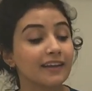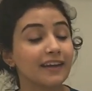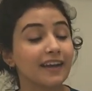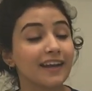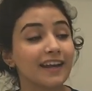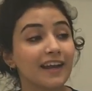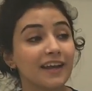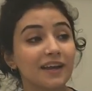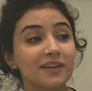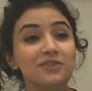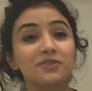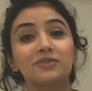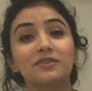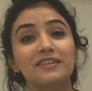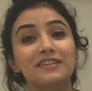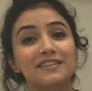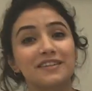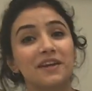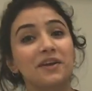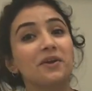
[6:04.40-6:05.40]
Can I get you to
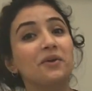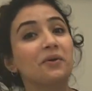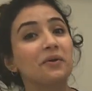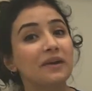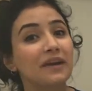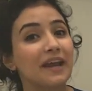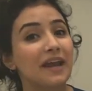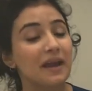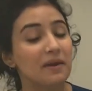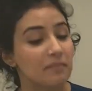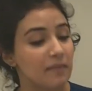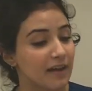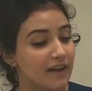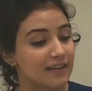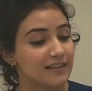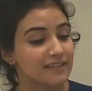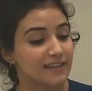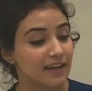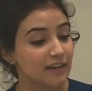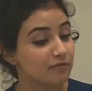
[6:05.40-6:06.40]
state your name
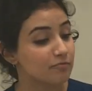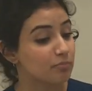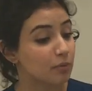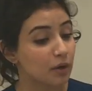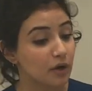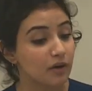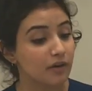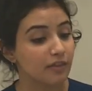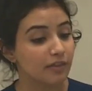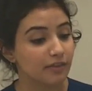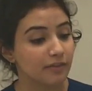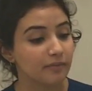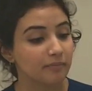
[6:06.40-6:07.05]
and date of birth?